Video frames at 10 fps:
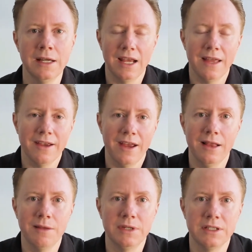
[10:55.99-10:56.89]
The other
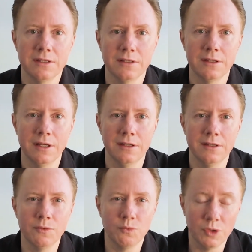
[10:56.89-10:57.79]
element that
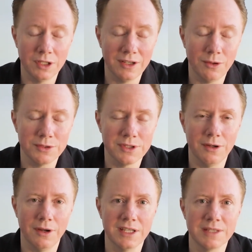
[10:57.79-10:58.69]
really
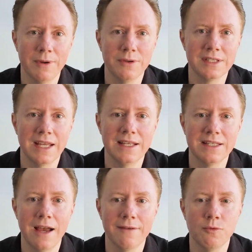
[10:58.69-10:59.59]
also, I suppose, stands
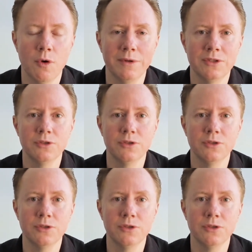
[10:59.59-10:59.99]
out for what we